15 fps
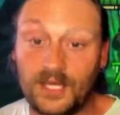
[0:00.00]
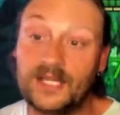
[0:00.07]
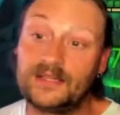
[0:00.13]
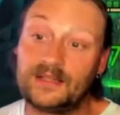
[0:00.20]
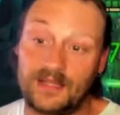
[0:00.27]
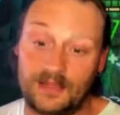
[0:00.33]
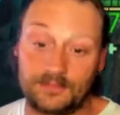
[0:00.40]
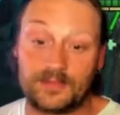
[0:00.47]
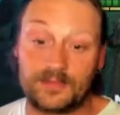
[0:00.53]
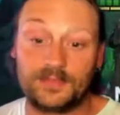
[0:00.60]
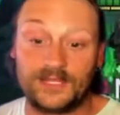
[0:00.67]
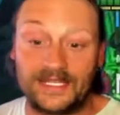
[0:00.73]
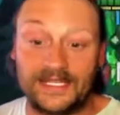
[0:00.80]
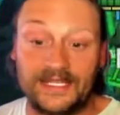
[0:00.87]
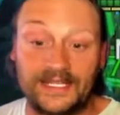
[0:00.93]
I'm
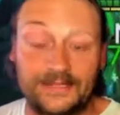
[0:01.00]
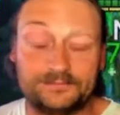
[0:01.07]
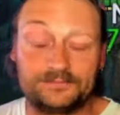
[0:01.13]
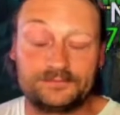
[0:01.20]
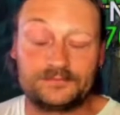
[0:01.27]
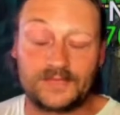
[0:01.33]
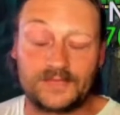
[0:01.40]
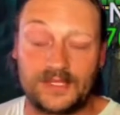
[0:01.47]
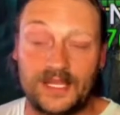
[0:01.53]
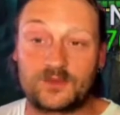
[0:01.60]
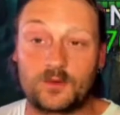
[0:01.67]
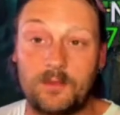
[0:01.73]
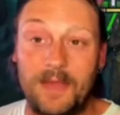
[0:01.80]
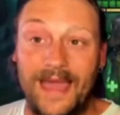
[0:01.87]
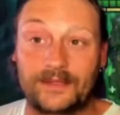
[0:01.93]
completing it, and that's
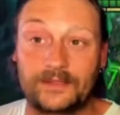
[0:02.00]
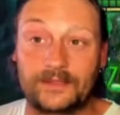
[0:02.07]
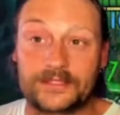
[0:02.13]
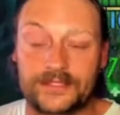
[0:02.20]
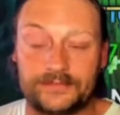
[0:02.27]
what matters.